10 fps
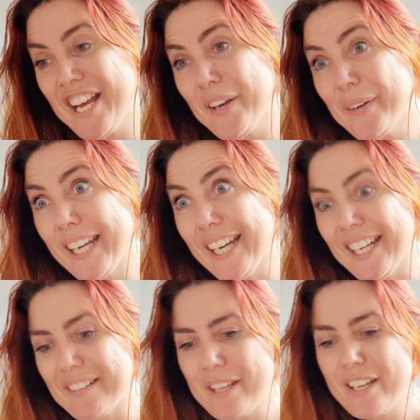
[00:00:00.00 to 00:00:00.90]
Okay,
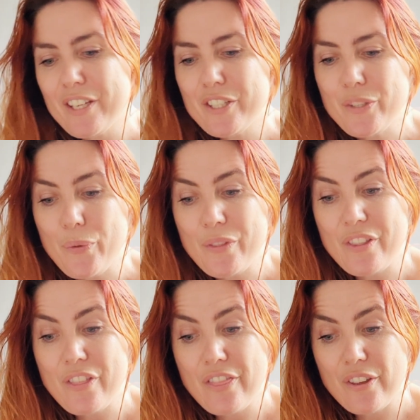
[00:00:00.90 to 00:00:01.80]
so the
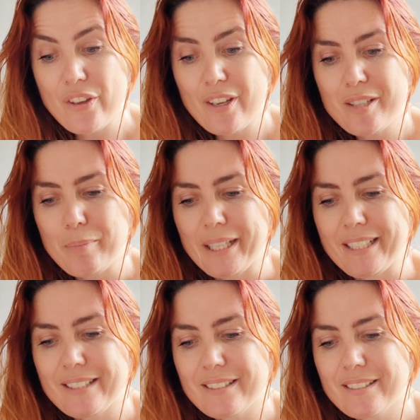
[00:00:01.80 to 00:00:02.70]
third piece
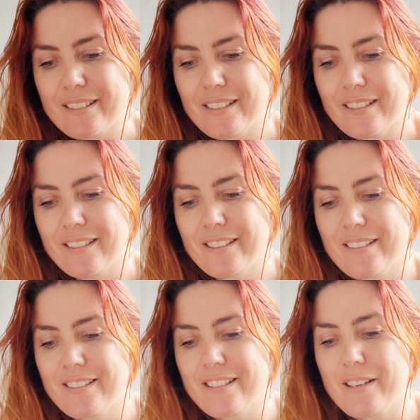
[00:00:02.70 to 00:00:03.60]

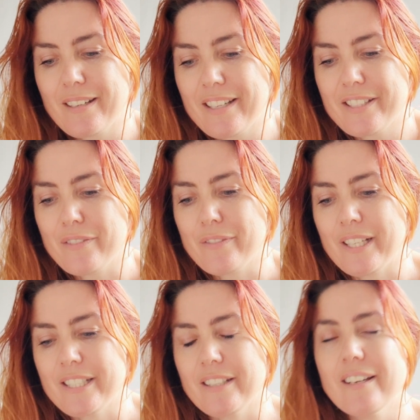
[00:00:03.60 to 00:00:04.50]
that I would like to
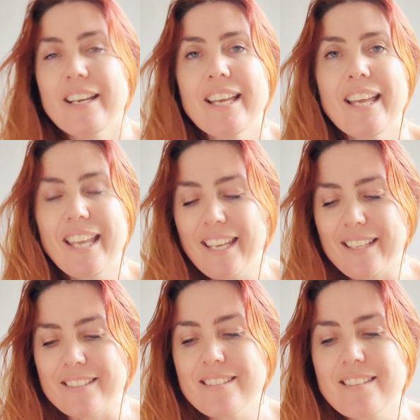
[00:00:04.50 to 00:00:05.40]
feature
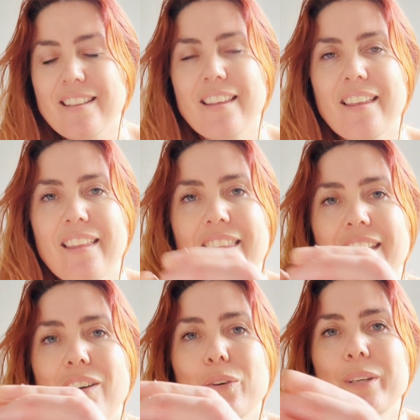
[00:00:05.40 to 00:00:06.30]
is the
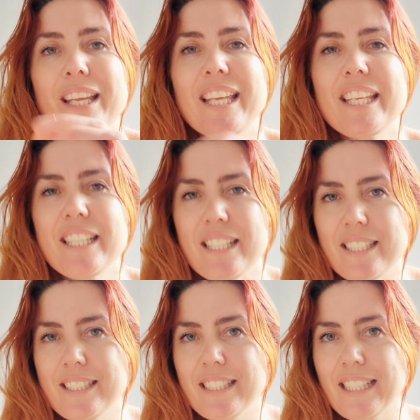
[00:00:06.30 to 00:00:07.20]
old gear
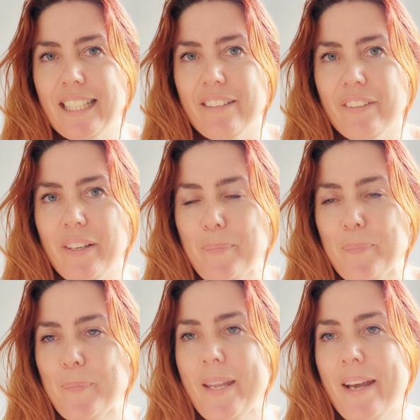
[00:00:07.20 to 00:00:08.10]
stick lever.
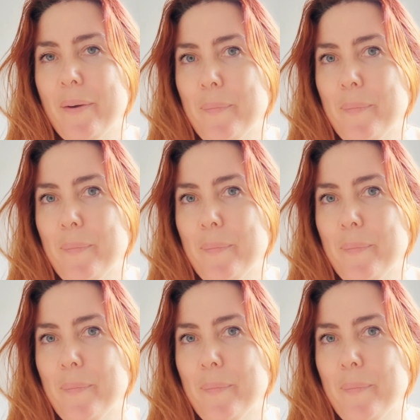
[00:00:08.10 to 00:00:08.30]
Now,